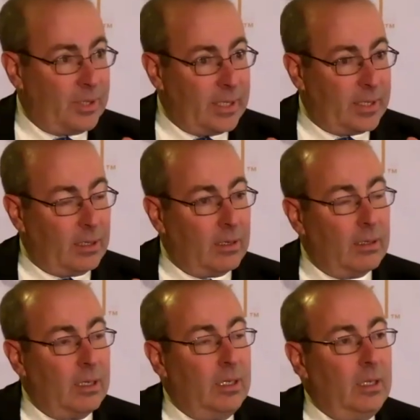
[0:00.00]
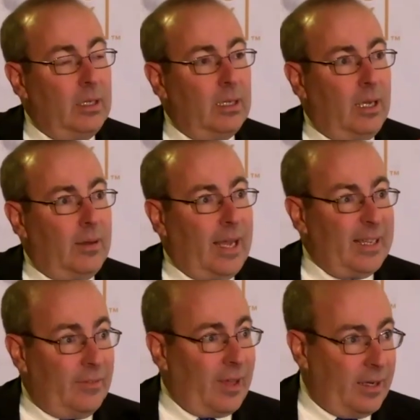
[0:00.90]
particular,
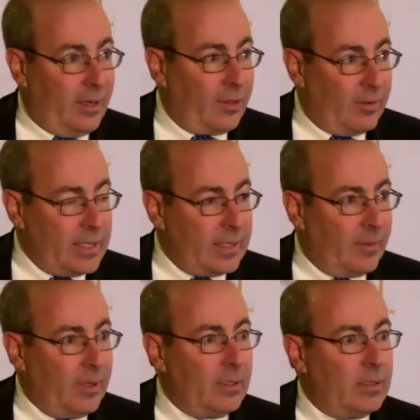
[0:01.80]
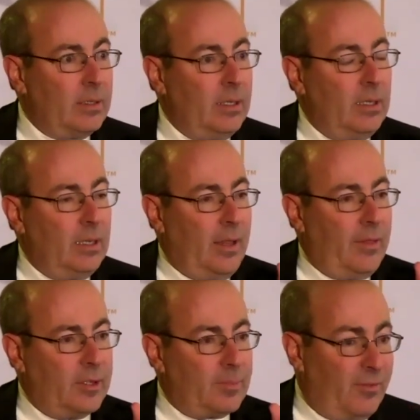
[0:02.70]
I divide it into three segments.
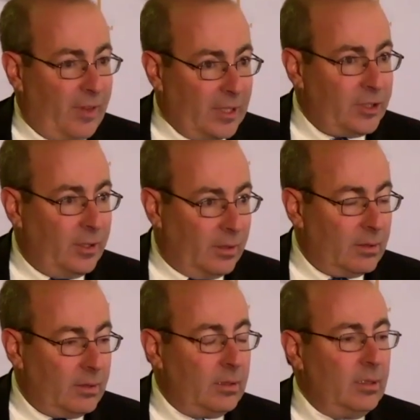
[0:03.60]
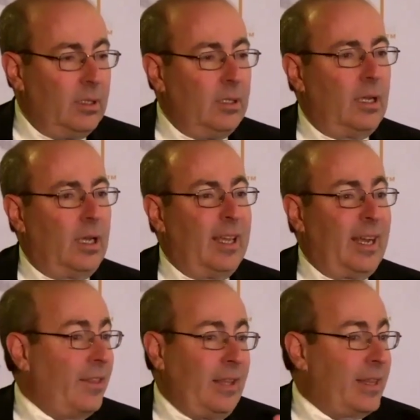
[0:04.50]
There's professionals.
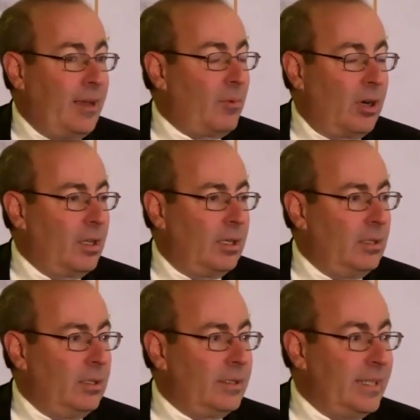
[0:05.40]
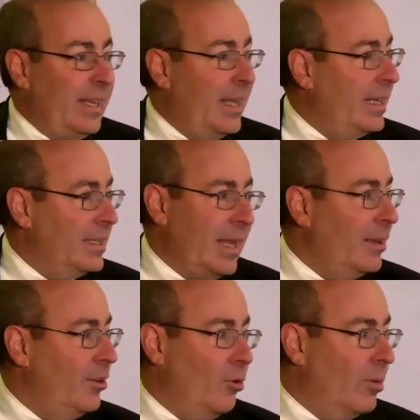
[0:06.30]
And I think that market today is
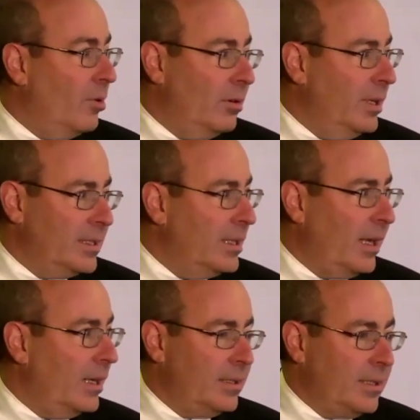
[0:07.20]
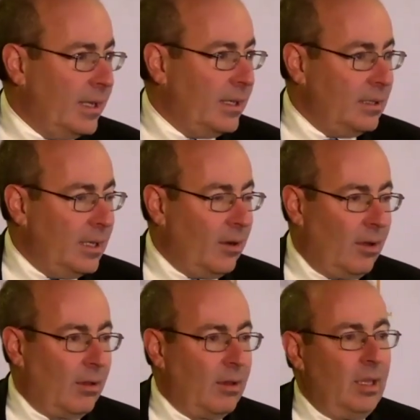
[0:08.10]
at normal. It's not at tight at
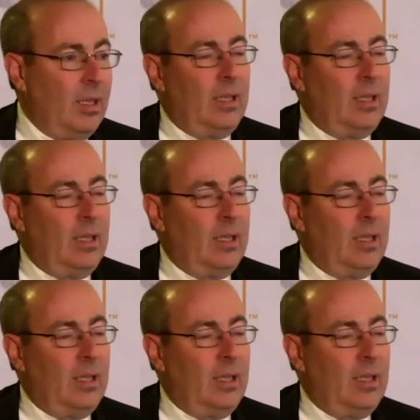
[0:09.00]
all.